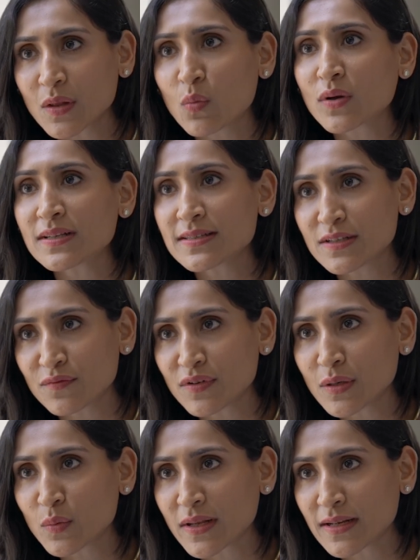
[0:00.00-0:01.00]
What is
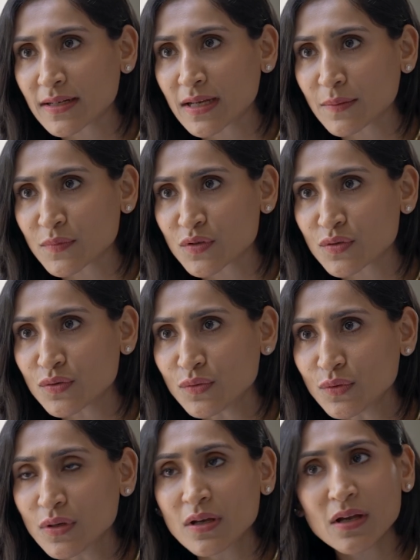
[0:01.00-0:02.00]
different when it comes
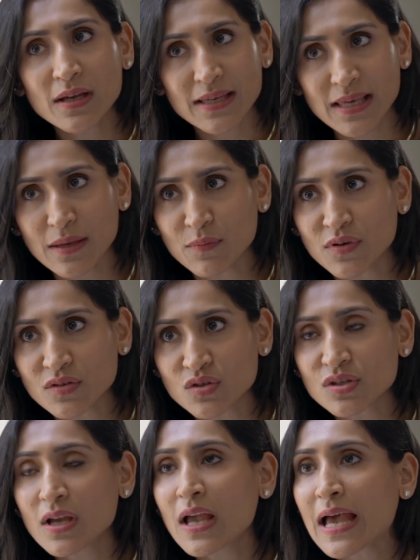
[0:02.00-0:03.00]
to Cambridge?